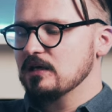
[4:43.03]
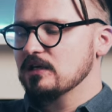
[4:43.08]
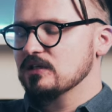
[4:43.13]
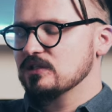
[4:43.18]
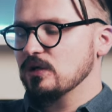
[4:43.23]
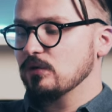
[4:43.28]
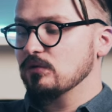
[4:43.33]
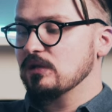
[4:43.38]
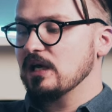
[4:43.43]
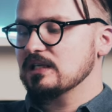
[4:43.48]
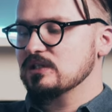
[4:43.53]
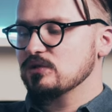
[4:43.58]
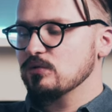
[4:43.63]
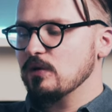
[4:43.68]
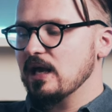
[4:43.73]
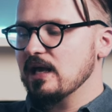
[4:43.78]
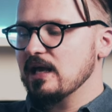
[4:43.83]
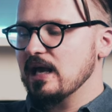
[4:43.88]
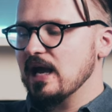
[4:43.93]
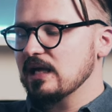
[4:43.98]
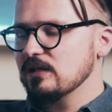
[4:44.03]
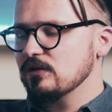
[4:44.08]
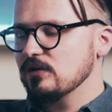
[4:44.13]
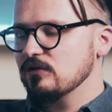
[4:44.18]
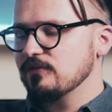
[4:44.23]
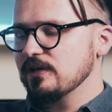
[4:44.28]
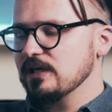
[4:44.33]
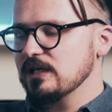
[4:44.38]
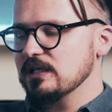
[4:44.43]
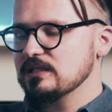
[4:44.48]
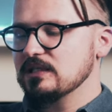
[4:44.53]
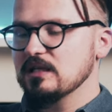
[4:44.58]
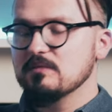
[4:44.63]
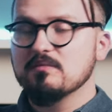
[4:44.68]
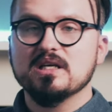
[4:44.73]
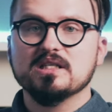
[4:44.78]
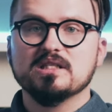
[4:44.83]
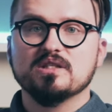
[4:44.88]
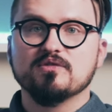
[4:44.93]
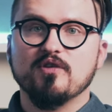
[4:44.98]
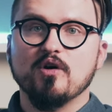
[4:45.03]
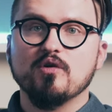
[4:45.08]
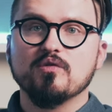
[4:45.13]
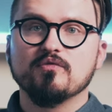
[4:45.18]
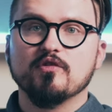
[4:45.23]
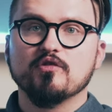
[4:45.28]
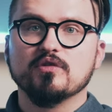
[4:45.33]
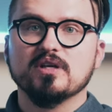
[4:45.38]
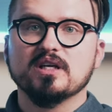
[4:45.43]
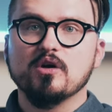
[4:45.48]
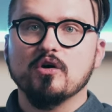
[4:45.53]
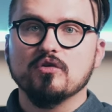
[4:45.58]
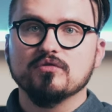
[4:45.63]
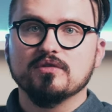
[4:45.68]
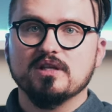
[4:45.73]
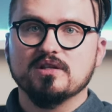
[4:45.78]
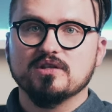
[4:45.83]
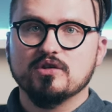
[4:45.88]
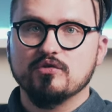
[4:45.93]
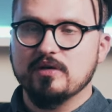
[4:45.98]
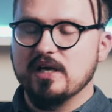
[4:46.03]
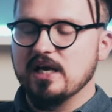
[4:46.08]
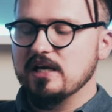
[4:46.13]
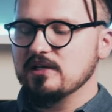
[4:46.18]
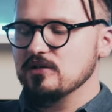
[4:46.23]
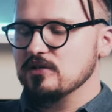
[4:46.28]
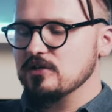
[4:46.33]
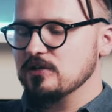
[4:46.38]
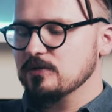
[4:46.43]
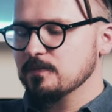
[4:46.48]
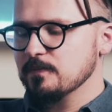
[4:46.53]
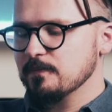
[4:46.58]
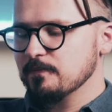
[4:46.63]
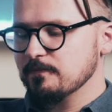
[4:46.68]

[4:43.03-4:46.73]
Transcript: So that's why I don't think it's the best phone for the content creator.